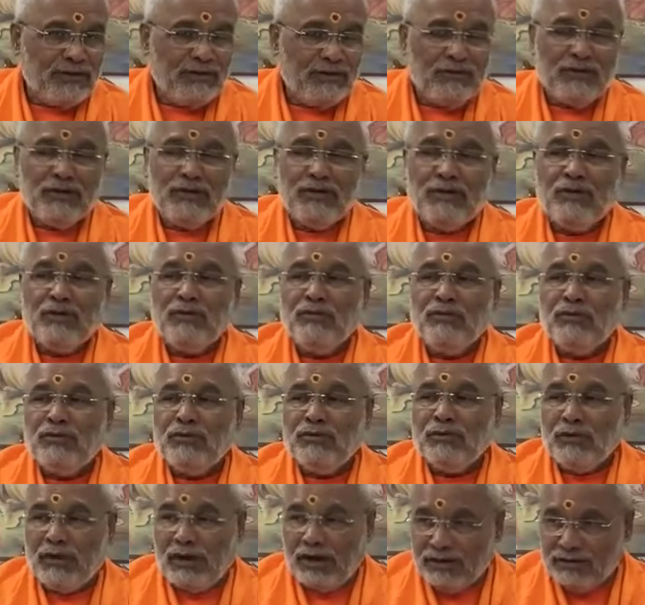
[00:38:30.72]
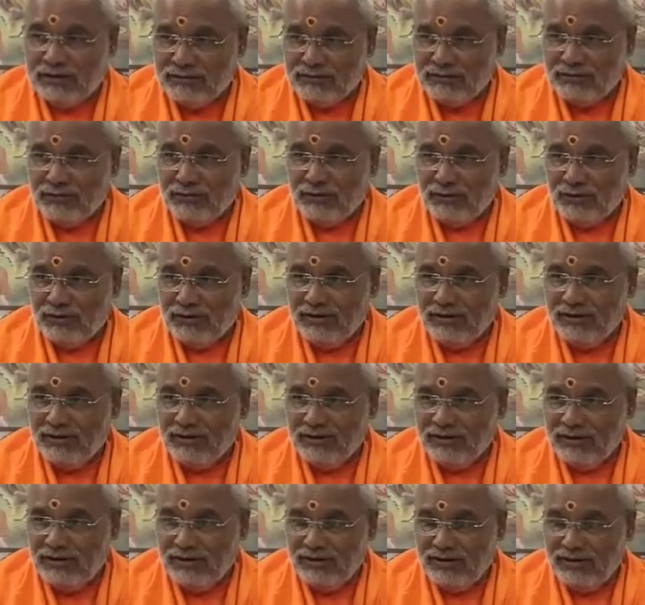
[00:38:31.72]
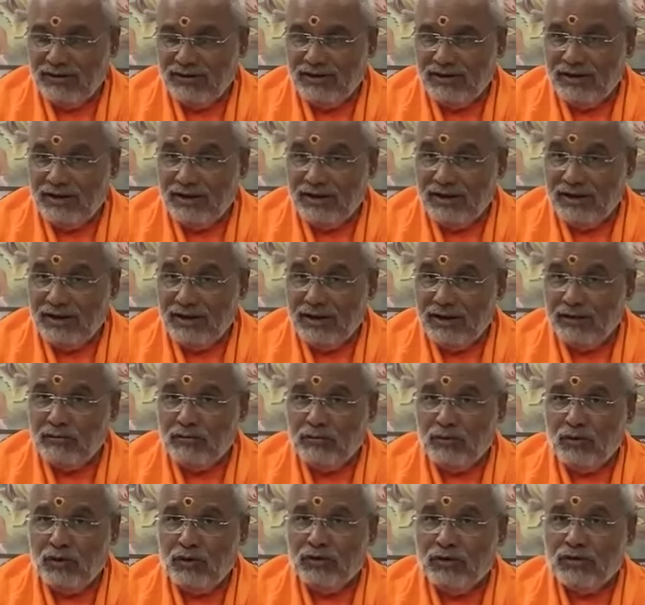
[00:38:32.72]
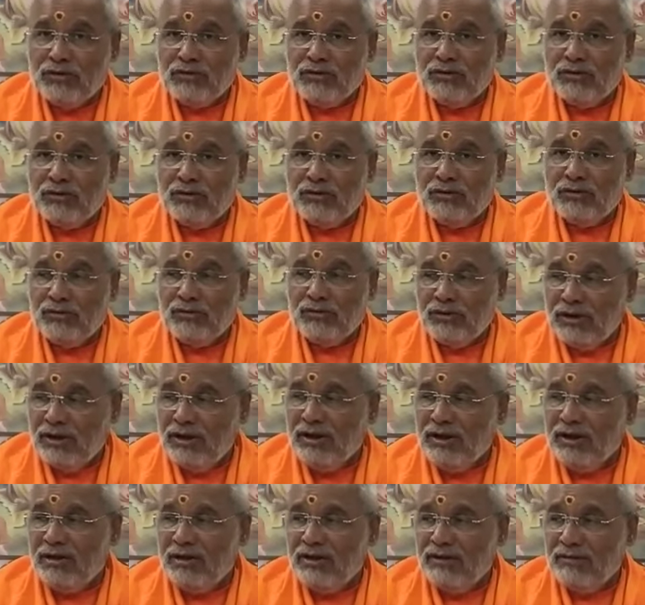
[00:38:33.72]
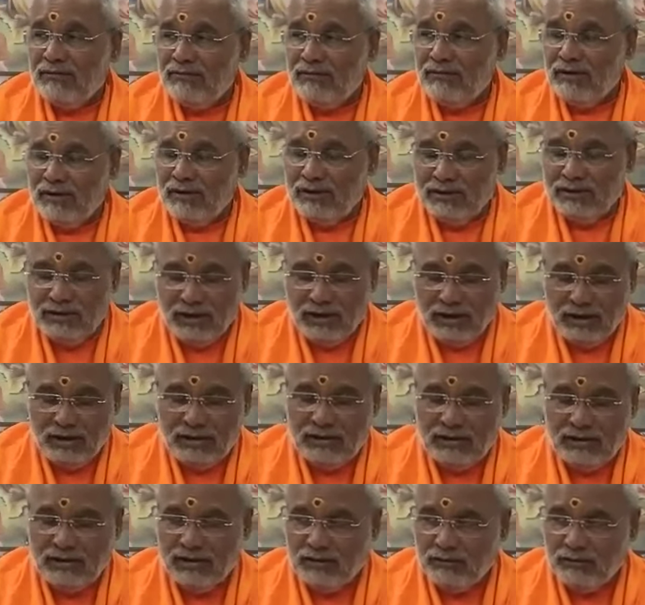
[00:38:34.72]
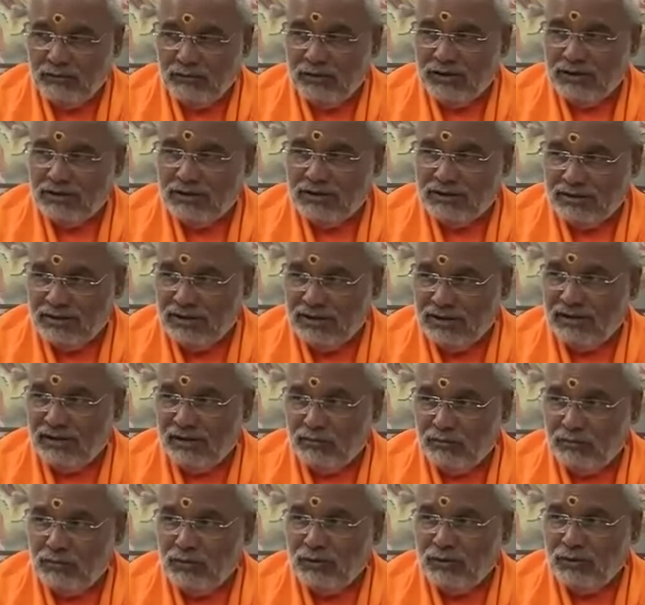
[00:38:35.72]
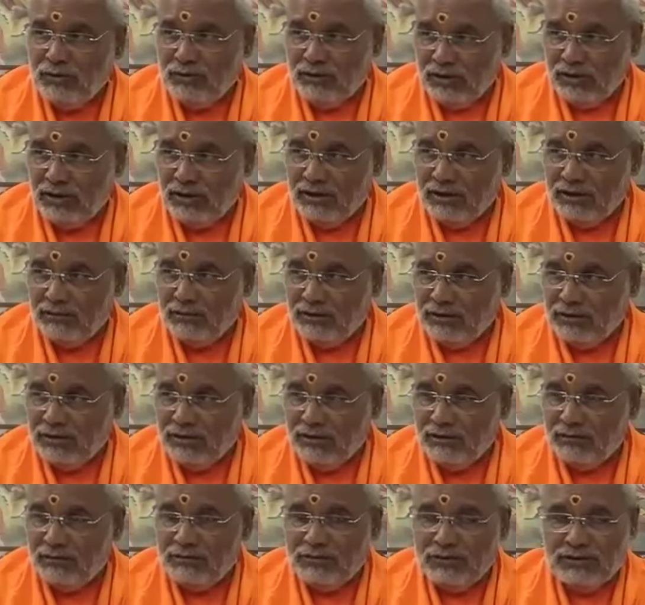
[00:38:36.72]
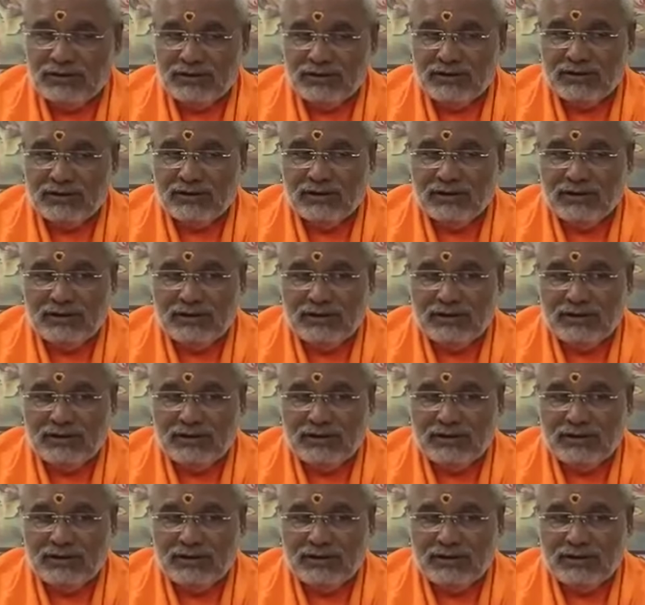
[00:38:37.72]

with whom to ask for. And more so today, when adharma is there, abhyutthanama dharmasya,